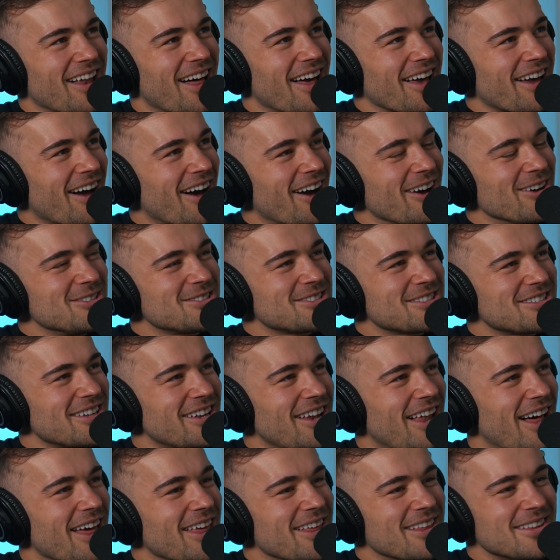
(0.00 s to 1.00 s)
like, I used
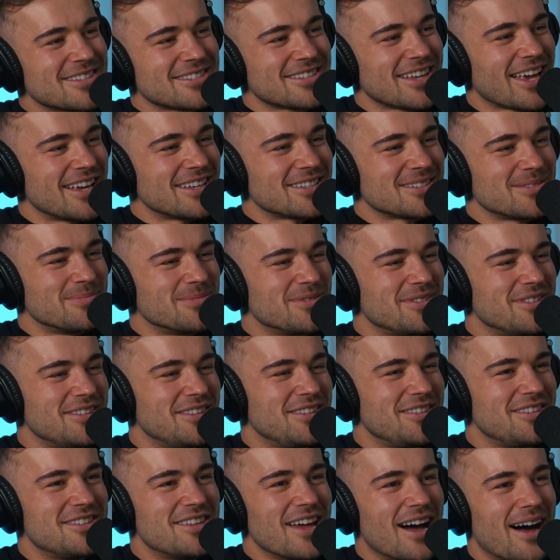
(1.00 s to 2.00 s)
to like say some
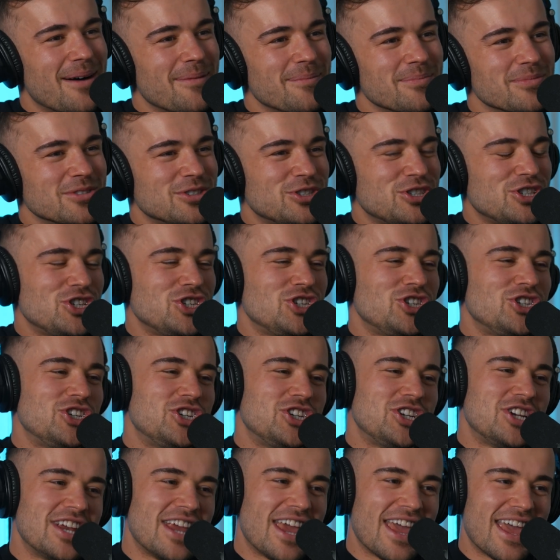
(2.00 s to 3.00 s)
dumb
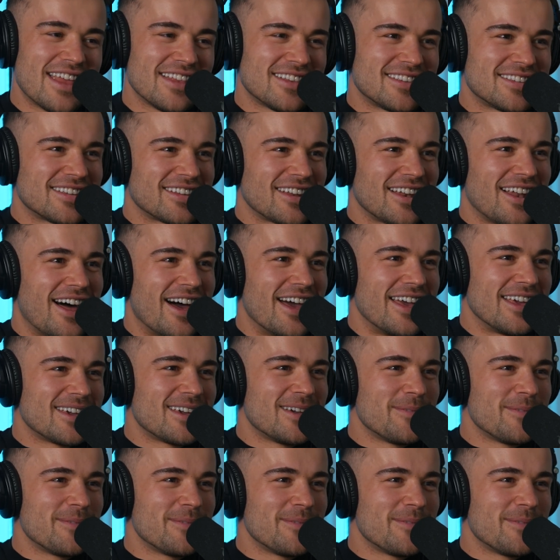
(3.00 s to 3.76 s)
shit. Like,